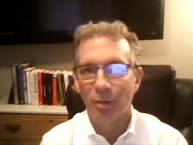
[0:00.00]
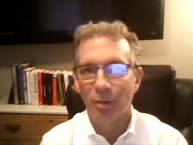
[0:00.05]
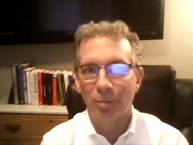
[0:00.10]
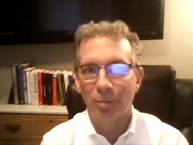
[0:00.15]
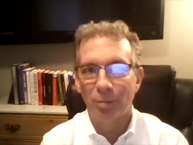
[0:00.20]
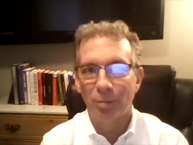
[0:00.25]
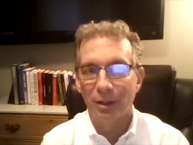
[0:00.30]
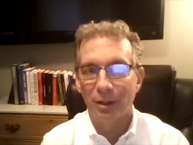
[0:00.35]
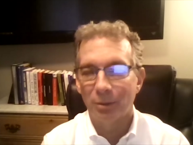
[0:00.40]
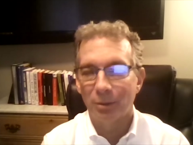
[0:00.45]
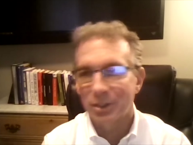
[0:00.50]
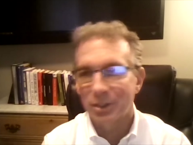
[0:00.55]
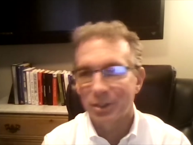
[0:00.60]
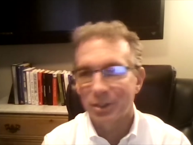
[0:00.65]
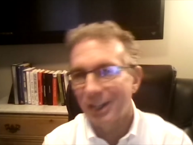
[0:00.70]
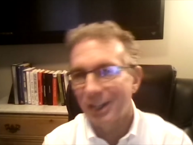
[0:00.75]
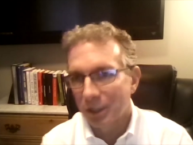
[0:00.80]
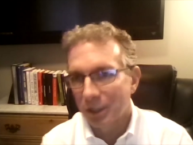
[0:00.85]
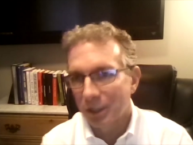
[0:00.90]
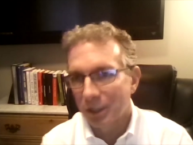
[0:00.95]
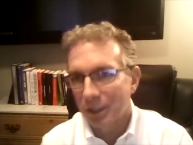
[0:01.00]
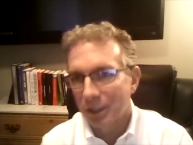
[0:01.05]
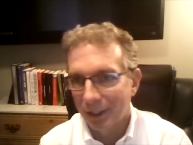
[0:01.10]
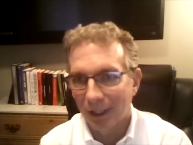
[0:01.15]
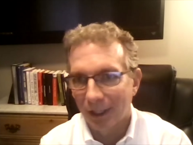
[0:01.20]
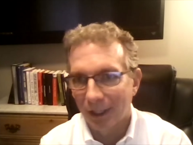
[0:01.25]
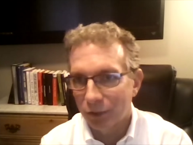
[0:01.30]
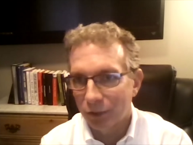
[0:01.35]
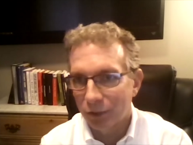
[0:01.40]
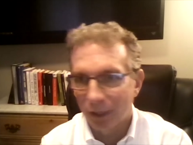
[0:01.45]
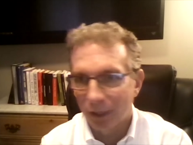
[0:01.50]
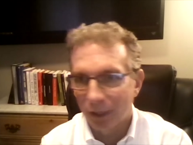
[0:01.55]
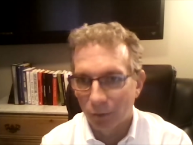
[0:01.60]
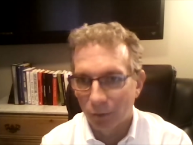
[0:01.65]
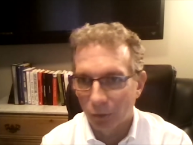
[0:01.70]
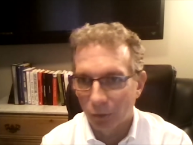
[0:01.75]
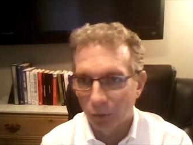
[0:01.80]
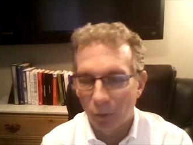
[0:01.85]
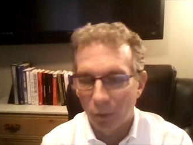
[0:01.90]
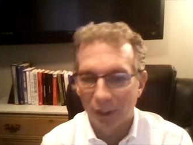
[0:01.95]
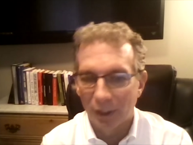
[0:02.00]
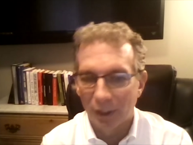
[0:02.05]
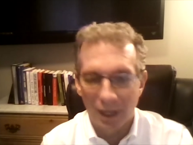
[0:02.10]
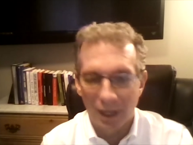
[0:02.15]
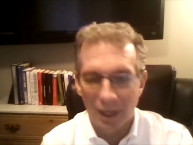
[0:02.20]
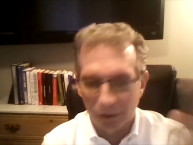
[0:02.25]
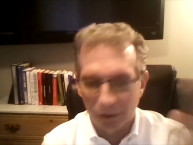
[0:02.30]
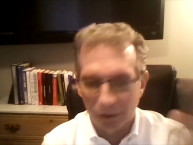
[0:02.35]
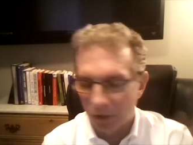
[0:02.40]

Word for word: But I'm just telling you that's what I did. I traded with a one lot on